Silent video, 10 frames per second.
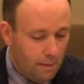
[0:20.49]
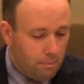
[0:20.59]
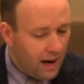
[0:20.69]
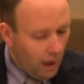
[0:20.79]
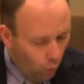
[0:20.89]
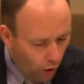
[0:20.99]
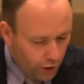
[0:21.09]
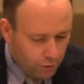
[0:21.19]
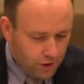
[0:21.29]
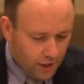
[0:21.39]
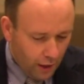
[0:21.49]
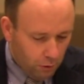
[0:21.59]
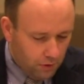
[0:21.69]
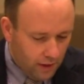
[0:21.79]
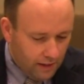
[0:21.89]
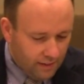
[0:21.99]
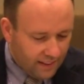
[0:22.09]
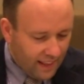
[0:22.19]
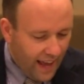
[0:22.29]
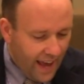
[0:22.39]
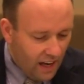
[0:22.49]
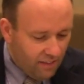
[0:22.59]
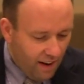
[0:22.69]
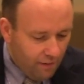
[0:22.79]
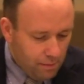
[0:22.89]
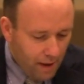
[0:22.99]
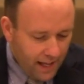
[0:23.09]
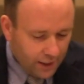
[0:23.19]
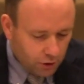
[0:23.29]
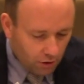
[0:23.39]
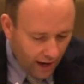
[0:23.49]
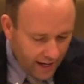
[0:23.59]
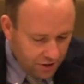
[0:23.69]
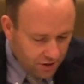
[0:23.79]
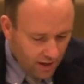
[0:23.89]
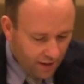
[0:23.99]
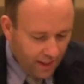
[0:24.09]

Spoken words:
But I want you to know that the head of every man is Christ,